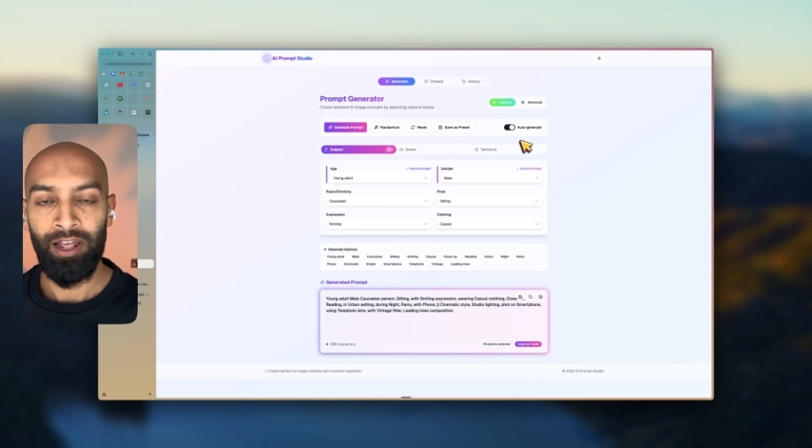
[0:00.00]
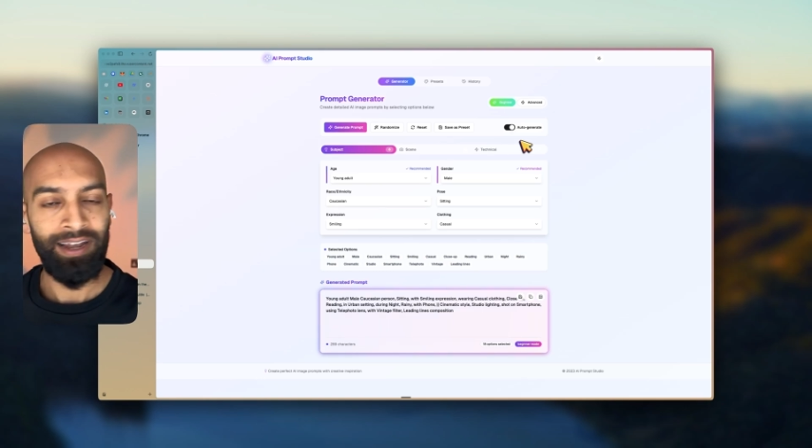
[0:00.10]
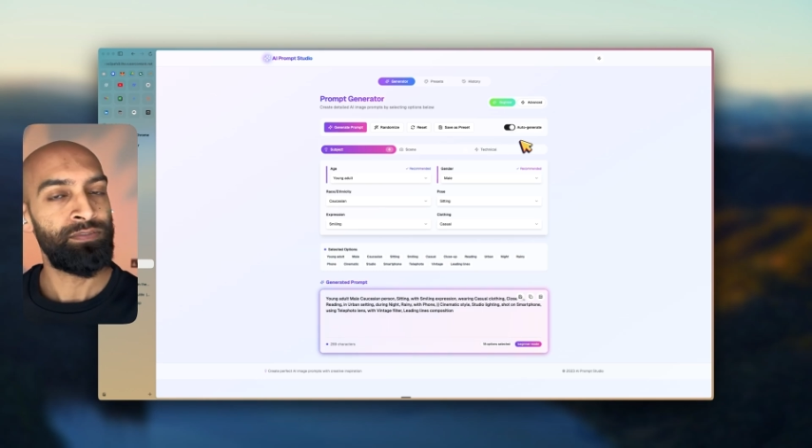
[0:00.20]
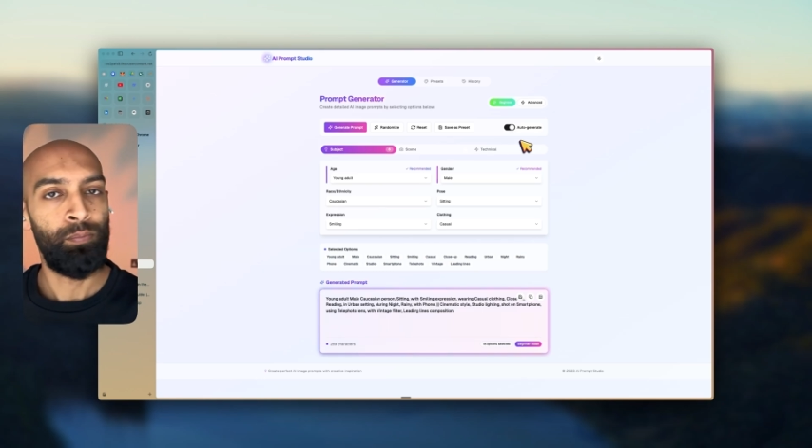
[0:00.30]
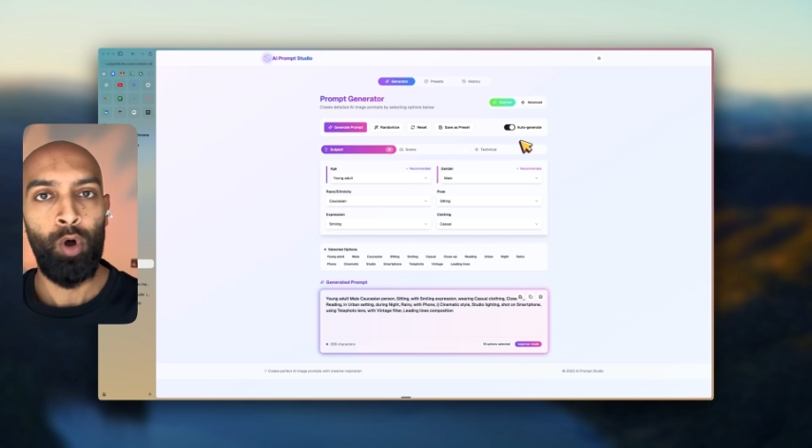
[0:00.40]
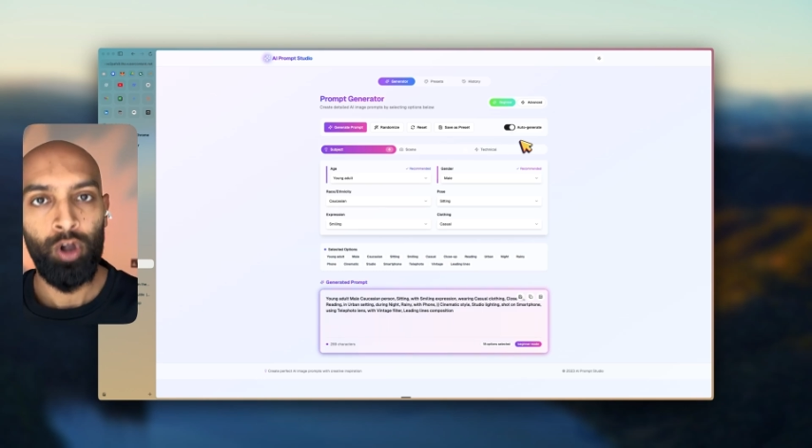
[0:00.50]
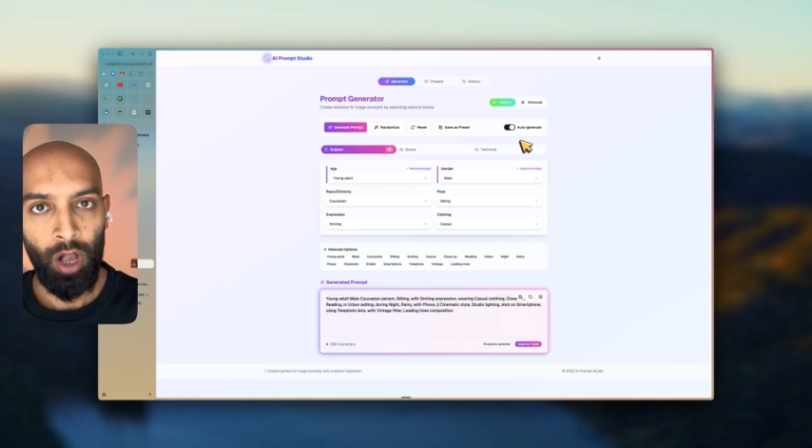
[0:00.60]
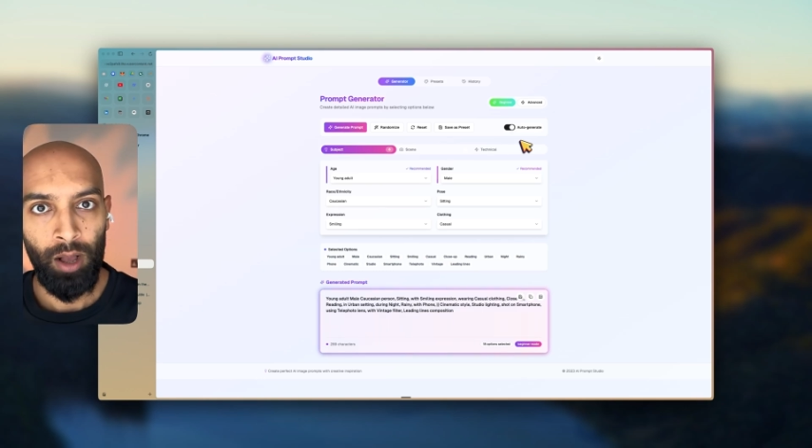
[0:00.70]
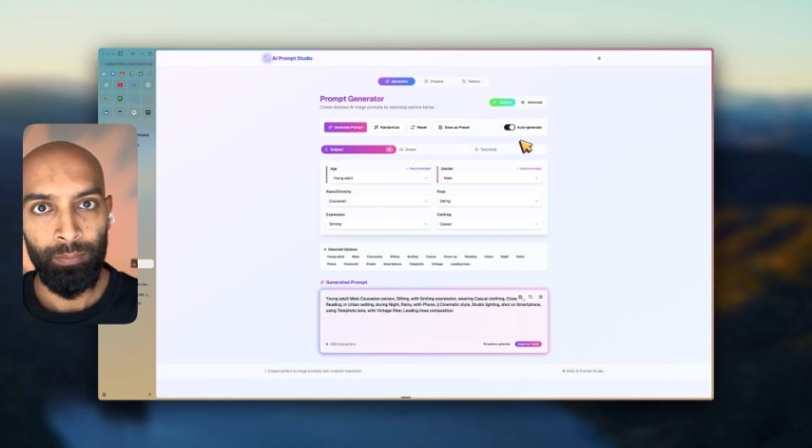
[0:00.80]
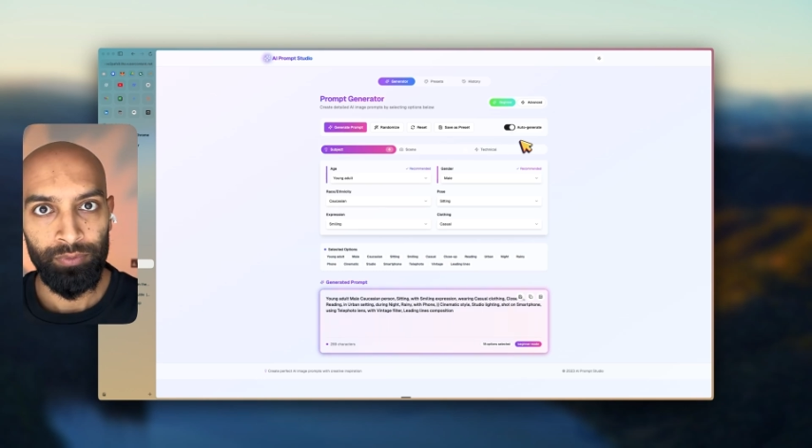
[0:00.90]
Like, let's mock
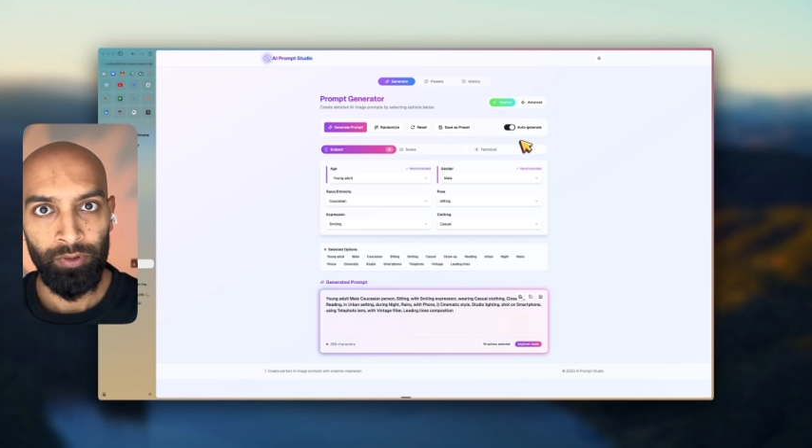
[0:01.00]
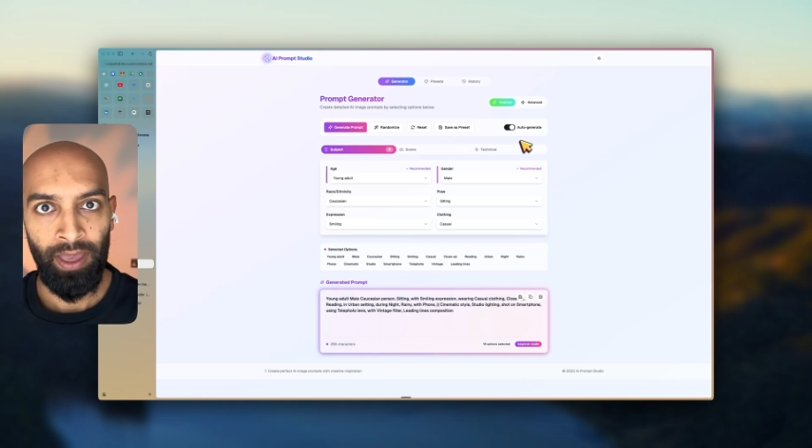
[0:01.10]
up